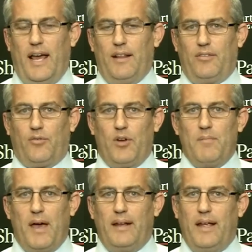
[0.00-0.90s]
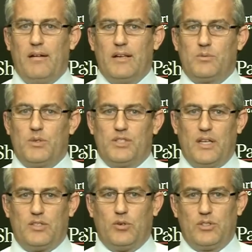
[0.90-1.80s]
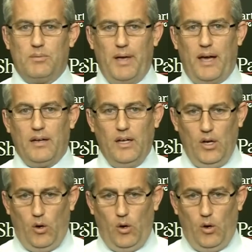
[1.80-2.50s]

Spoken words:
had three main areas which they talked about,